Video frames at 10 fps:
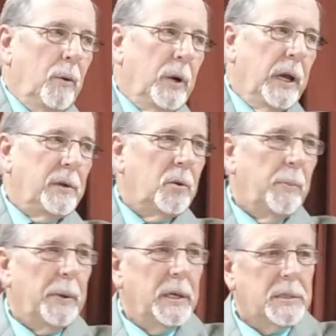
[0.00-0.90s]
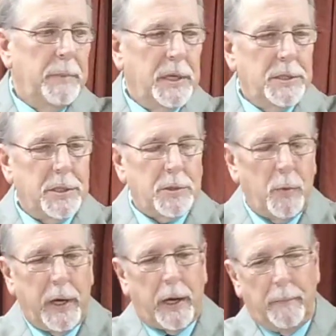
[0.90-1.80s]
went into a place of business this
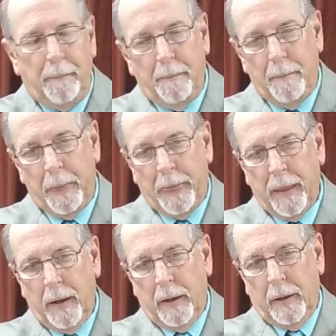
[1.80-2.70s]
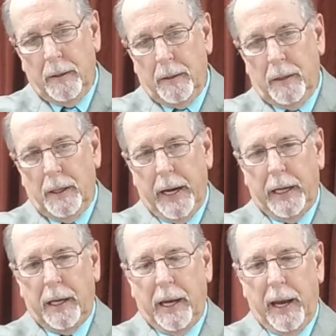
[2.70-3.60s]
week and
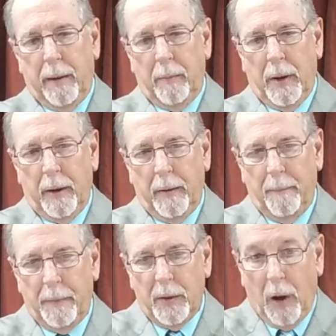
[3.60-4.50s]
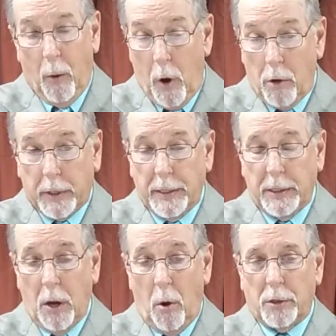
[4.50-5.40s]
lady came. Uh, I walked in
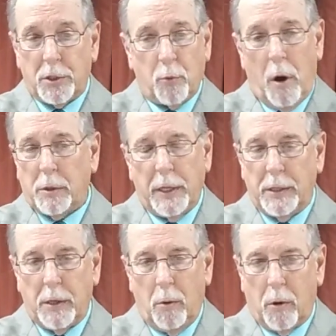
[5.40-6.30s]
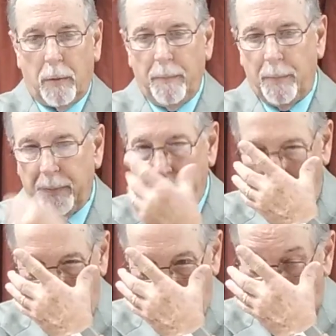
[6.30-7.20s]
the door, just walked in the door.
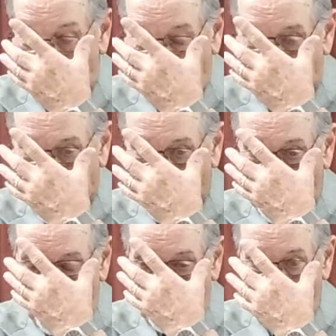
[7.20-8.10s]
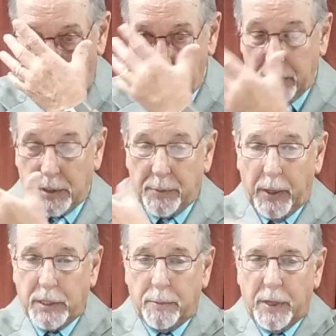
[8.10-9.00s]
and have a mask on. It was a
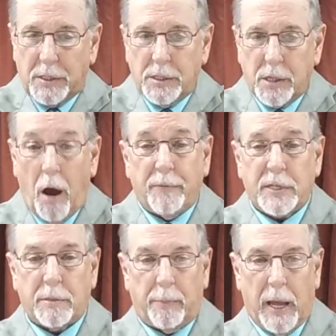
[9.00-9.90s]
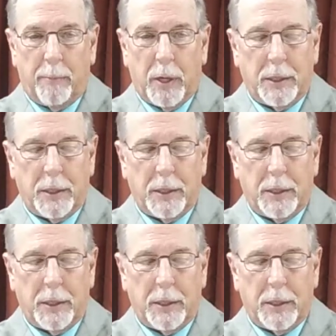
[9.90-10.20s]
place of business, office supply place.